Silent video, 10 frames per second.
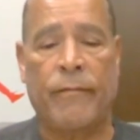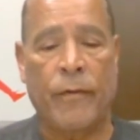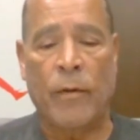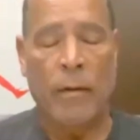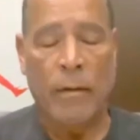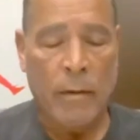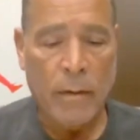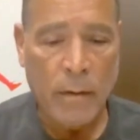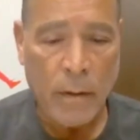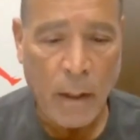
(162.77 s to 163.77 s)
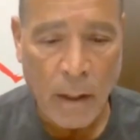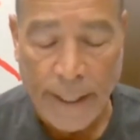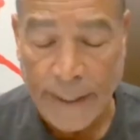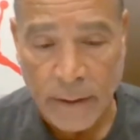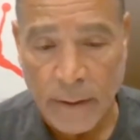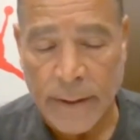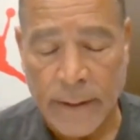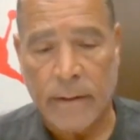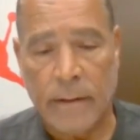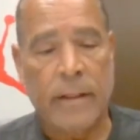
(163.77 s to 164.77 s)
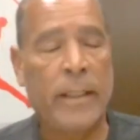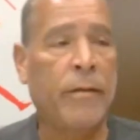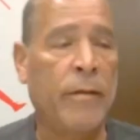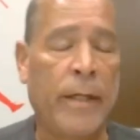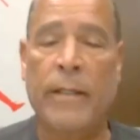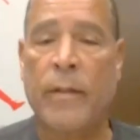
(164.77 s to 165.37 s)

for athletes is yesterday